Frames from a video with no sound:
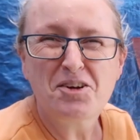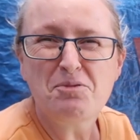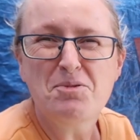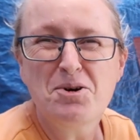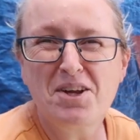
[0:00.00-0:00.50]

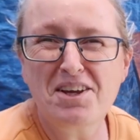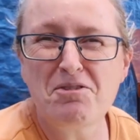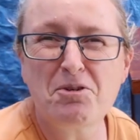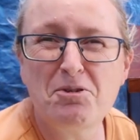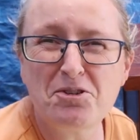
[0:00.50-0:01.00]
Good morning,
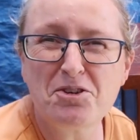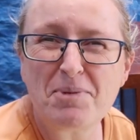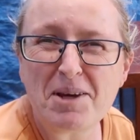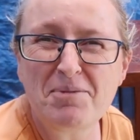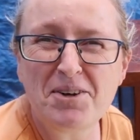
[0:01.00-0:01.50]
you gorgeous
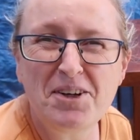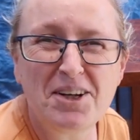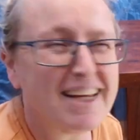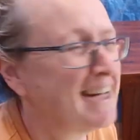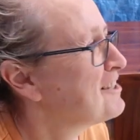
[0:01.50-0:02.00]

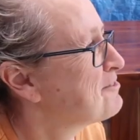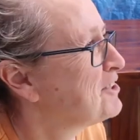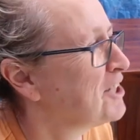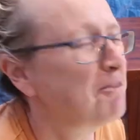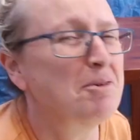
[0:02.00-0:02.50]
people. It's
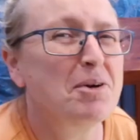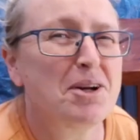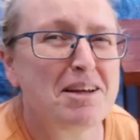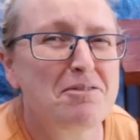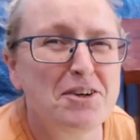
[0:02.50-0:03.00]
Michelle from
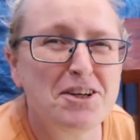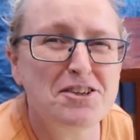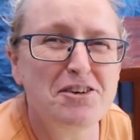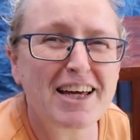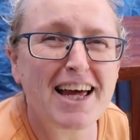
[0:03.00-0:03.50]
Monnow Lane
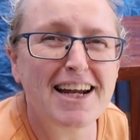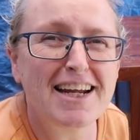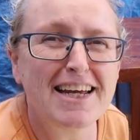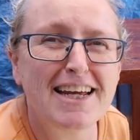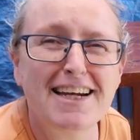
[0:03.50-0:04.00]
Furniture again
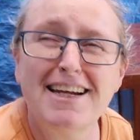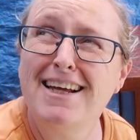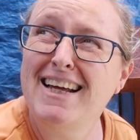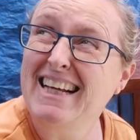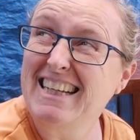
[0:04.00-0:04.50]
in
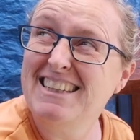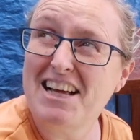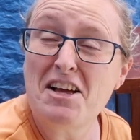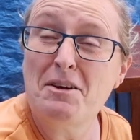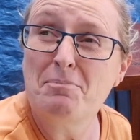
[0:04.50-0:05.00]

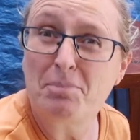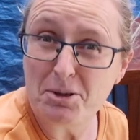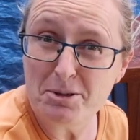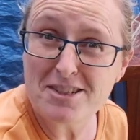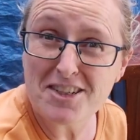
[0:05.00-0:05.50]

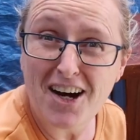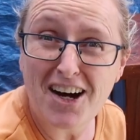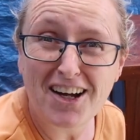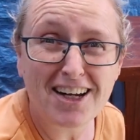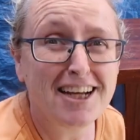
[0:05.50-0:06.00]
blue
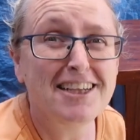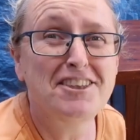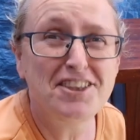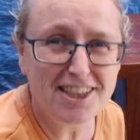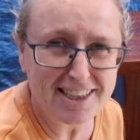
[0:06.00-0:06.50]
sky,
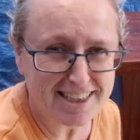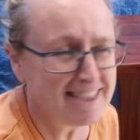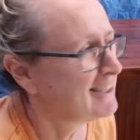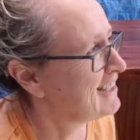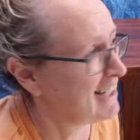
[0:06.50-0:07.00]

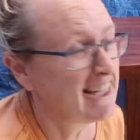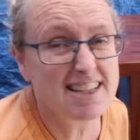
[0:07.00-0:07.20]
chilly Sydney.